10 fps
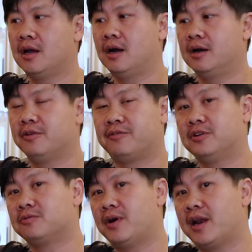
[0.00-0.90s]
Uh, the
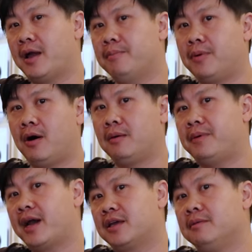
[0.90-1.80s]
first one I bought
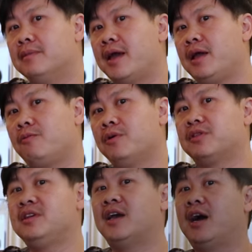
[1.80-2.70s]
back in May with
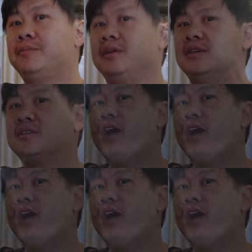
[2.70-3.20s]
the IPS